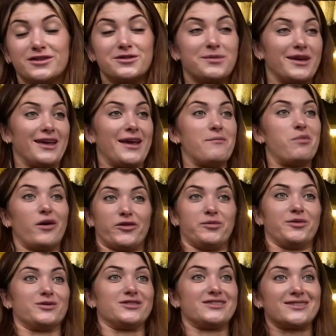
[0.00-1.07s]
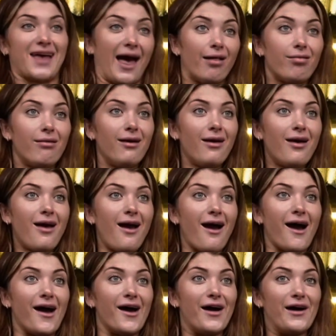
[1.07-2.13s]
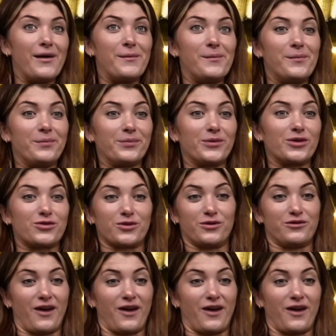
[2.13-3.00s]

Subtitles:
to be impossible to sell through